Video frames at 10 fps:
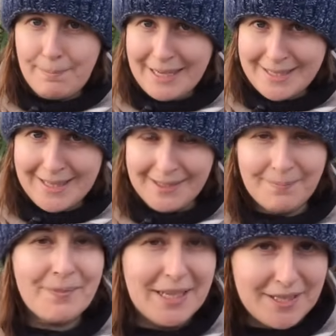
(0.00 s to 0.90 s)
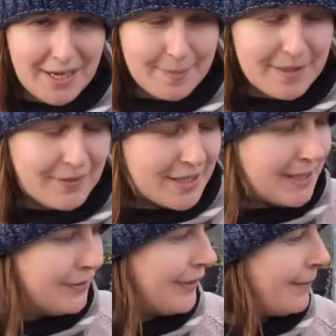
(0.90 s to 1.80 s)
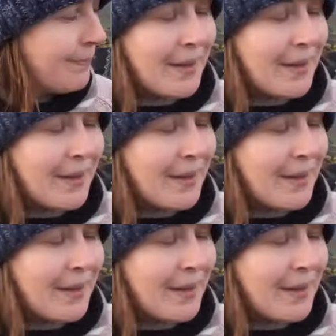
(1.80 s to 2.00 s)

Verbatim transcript: better in terms of the Sylva.